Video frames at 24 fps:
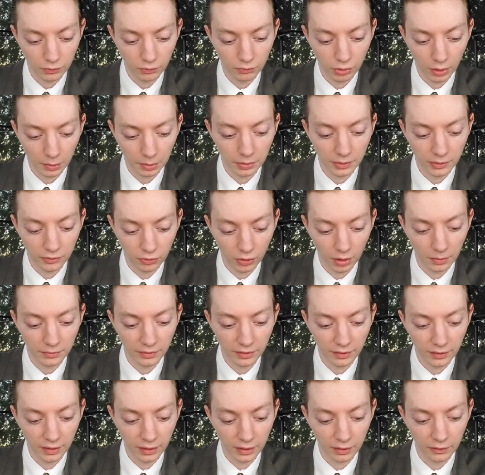probably
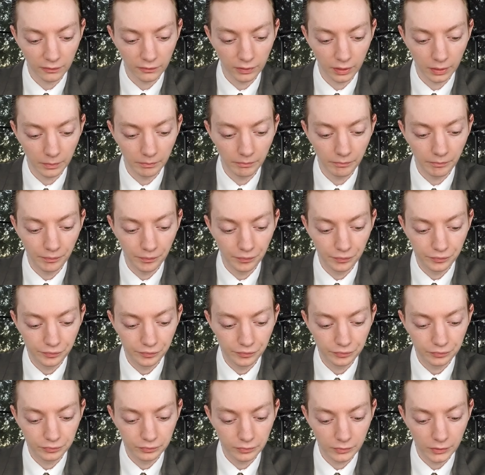drumsticks from,
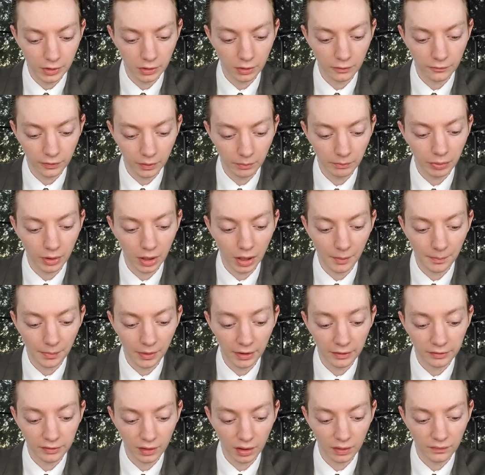you know, from
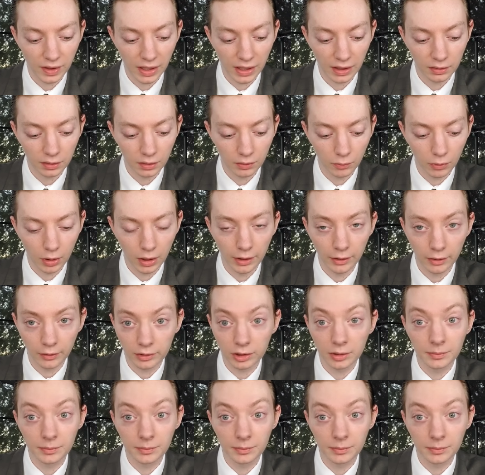Popeyes that I've had in a while.